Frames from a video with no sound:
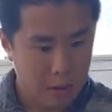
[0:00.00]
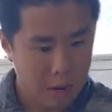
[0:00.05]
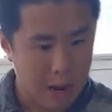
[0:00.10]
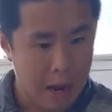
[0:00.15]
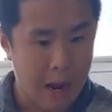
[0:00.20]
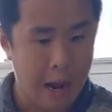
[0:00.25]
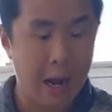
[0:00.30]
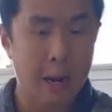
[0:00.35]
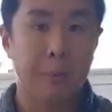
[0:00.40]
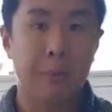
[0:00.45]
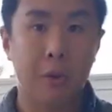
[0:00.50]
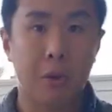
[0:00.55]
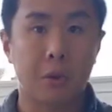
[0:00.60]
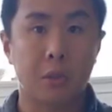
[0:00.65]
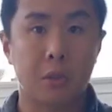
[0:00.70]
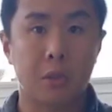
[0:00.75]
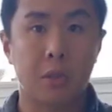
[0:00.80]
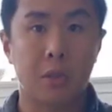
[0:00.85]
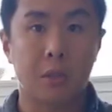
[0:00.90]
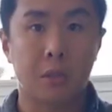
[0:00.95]
I
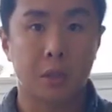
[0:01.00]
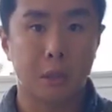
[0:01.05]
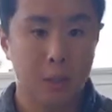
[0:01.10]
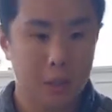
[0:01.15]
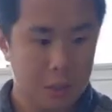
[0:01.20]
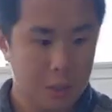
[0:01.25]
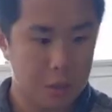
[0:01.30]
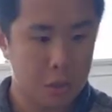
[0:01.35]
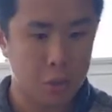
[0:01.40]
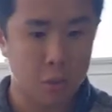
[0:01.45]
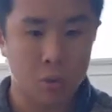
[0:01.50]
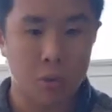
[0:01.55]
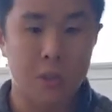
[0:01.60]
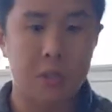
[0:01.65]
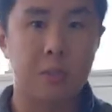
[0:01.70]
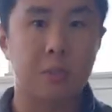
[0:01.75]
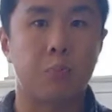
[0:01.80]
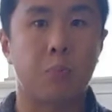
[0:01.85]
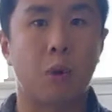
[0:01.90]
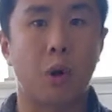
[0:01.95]
personally do this